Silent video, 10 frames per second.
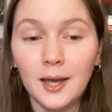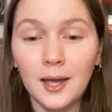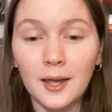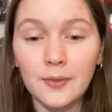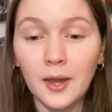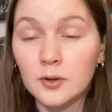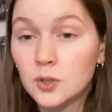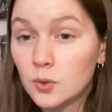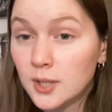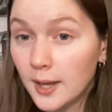And they are
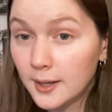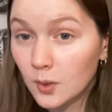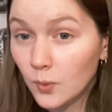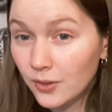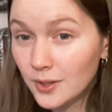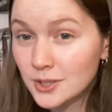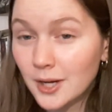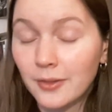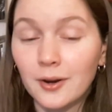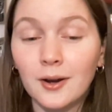so taken with each
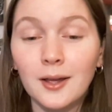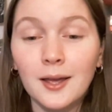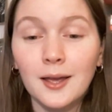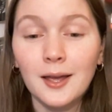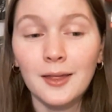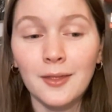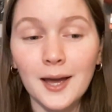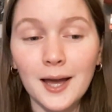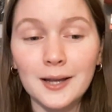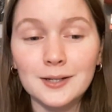other
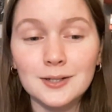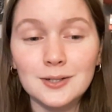that